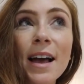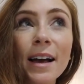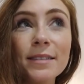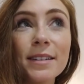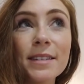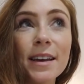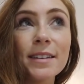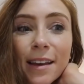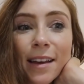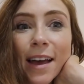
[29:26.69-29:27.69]
As I
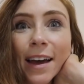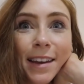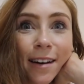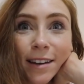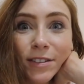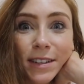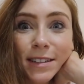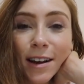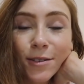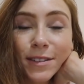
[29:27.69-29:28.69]
said, any kind of a
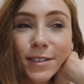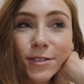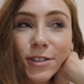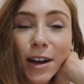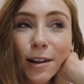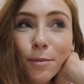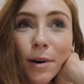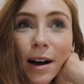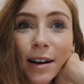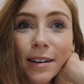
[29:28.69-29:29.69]
discount is such a help
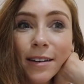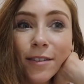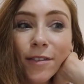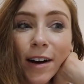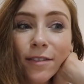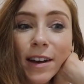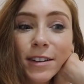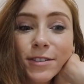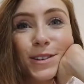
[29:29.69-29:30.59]
on Farfetch.